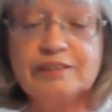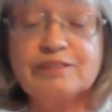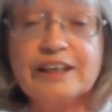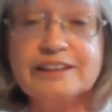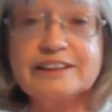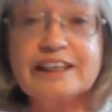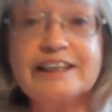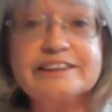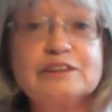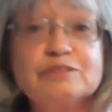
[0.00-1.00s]
If that's the
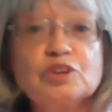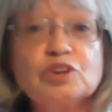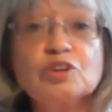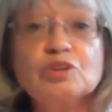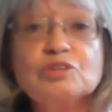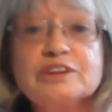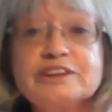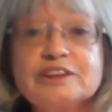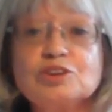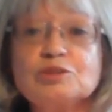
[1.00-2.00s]
case, and if you can call
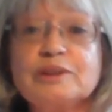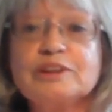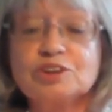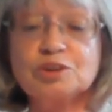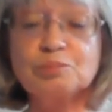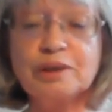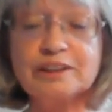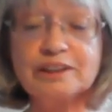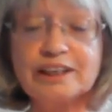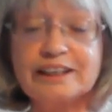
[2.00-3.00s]
a situation to
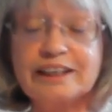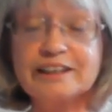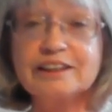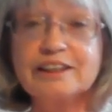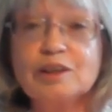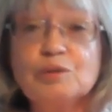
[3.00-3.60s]
mind like that,